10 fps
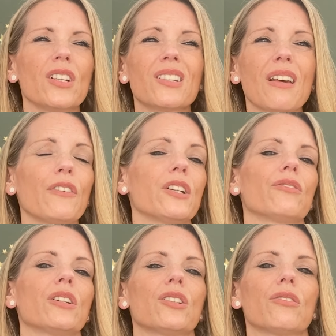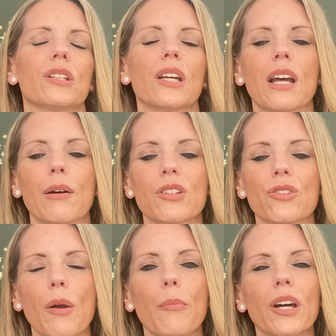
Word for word: Definitely don't need to do it ten hours straight,